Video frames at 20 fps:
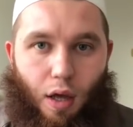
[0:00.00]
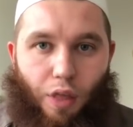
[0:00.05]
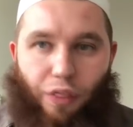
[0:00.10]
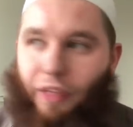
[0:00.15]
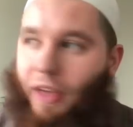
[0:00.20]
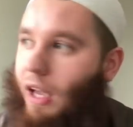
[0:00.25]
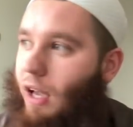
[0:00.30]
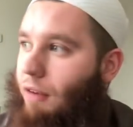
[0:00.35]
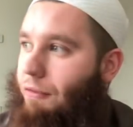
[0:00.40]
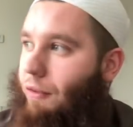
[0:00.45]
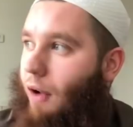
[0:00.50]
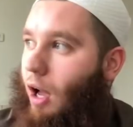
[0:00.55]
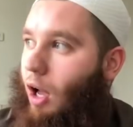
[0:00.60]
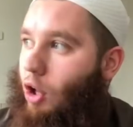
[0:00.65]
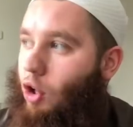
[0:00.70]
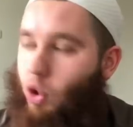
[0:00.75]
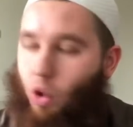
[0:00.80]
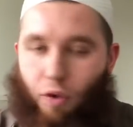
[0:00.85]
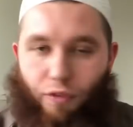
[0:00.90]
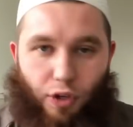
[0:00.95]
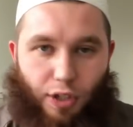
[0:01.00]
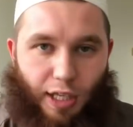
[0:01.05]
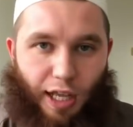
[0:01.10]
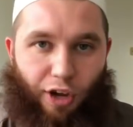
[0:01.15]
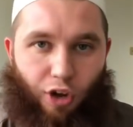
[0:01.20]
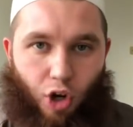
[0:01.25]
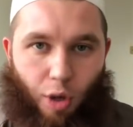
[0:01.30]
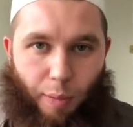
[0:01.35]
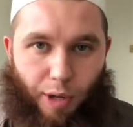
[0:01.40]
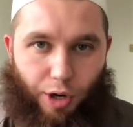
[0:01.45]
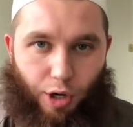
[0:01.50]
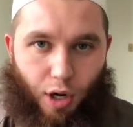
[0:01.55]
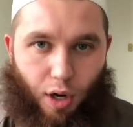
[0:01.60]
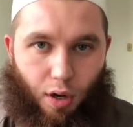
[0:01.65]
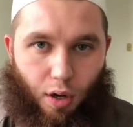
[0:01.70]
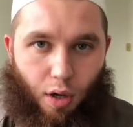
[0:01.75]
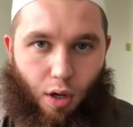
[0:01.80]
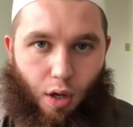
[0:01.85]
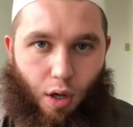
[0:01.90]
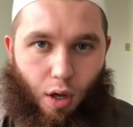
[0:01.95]
Think of a university here in
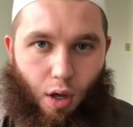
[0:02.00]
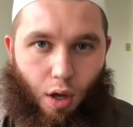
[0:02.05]
America.